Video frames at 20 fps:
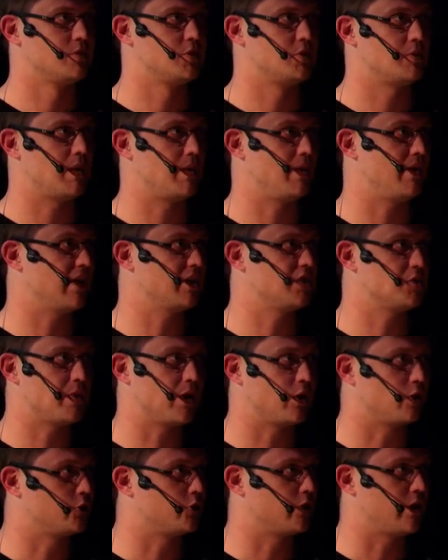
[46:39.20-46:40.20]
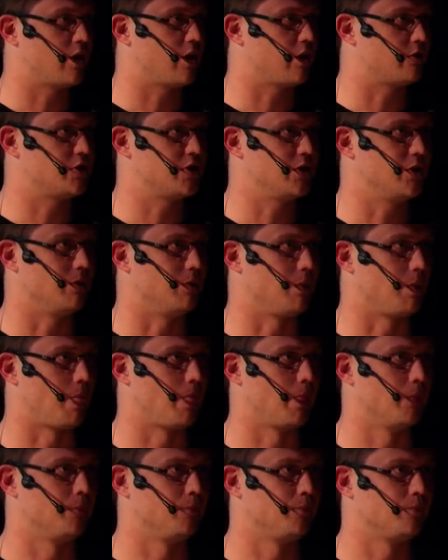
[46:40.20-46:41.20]
So maybe that's a better trade off, too,
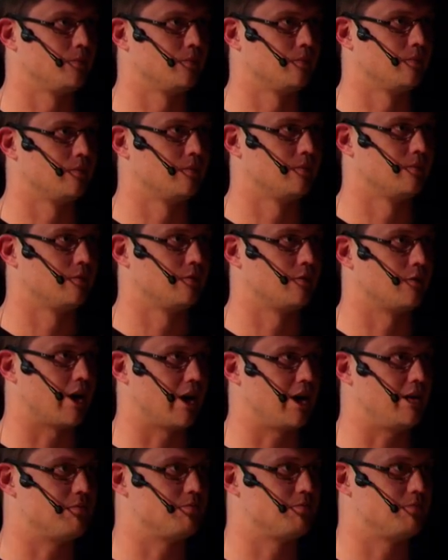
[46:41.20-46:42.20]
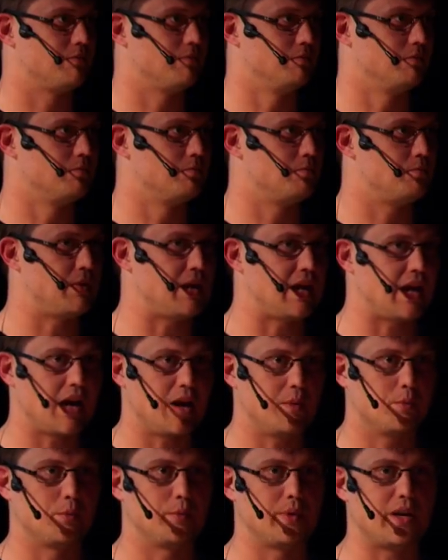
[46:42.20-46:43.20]
right? Be,
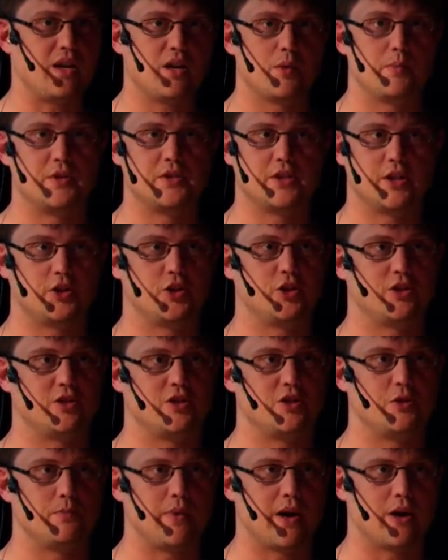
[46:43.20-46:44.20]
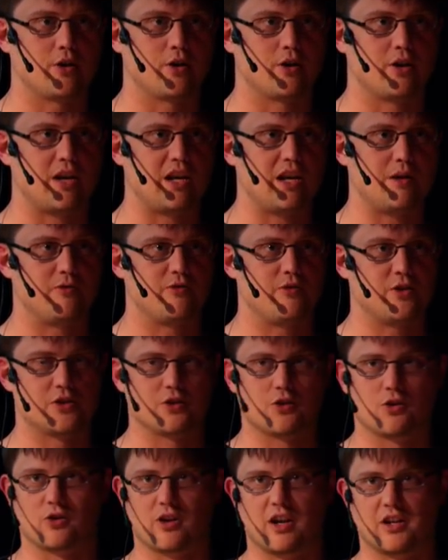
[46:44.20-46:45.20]
able, be in a position to better keep
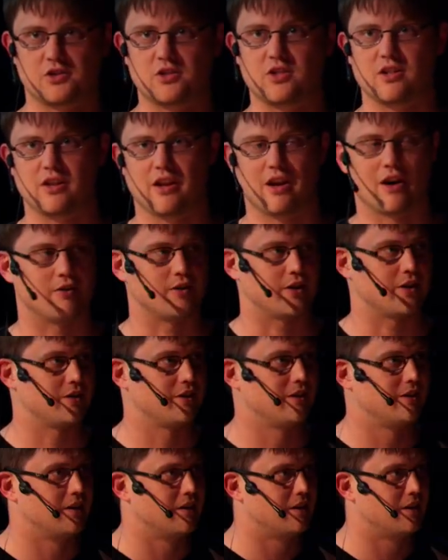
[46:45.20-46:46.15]
physical custody of it.